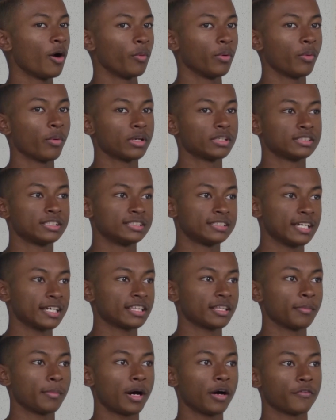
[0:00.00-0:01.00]
We wanted to
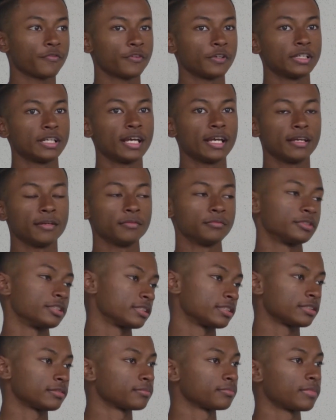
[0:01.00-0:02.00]
take them out for a day and
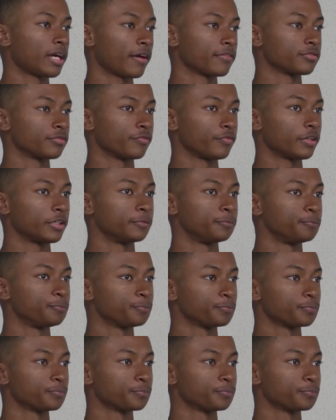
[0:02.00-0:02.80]
just have some fun.